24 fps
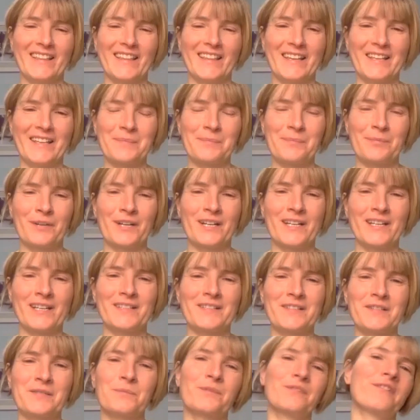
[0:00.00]
That's
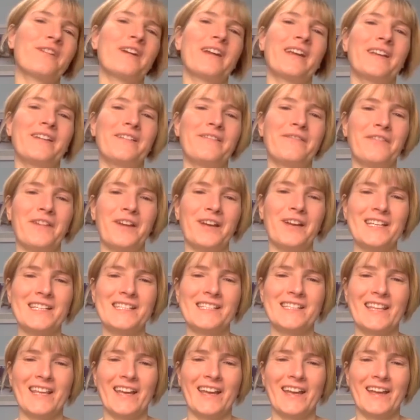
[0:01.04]
brilliant. Some great
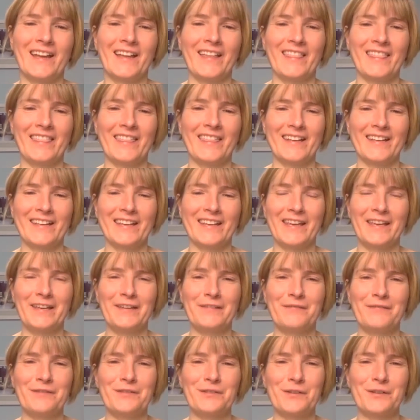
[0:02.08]
advice there. Thank you
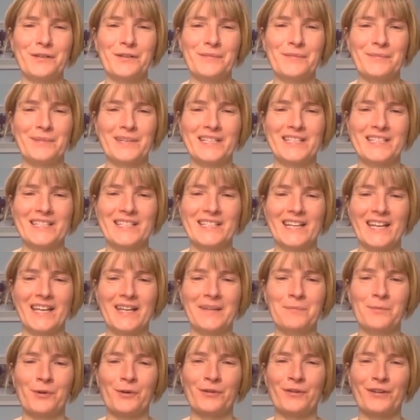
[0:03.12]
for joining me today,
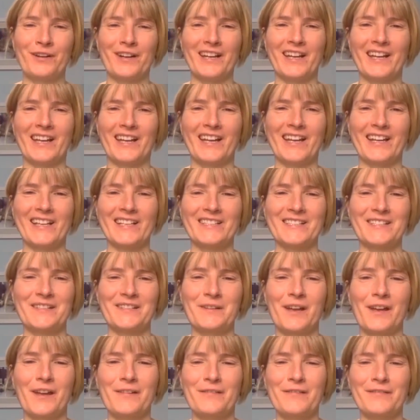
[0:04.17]
Maura, and
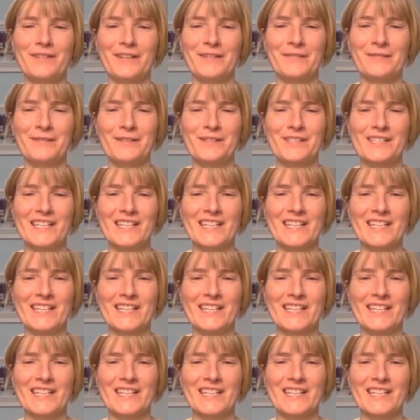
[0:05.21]
hopefully we'll see